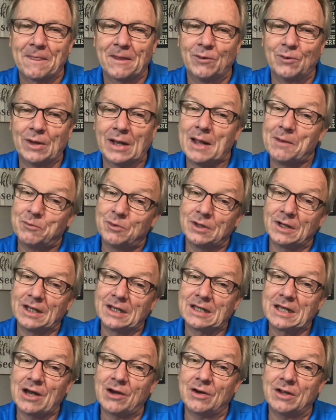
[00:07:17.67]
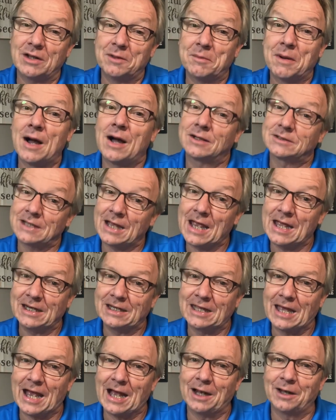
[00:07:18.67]
Well, I'm really carrying the box and
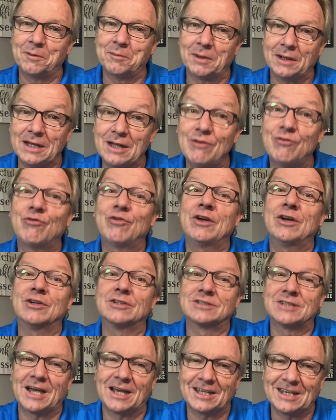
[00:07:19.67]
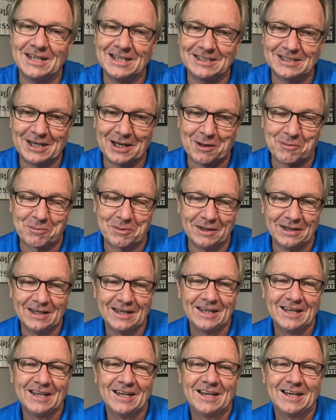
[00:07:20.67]
Caleb, but he feels like he's helping.